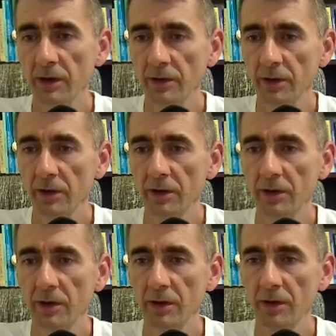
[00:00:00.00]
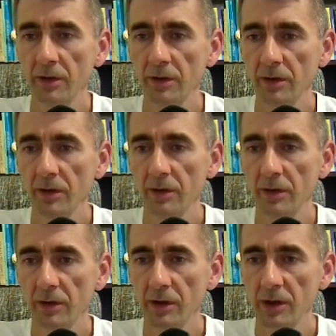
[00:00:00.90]
the
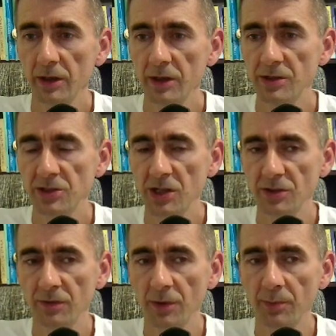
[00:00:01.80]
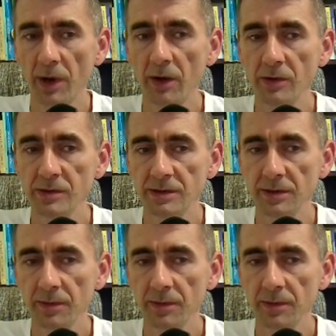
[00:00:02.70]
exchange of the pawns.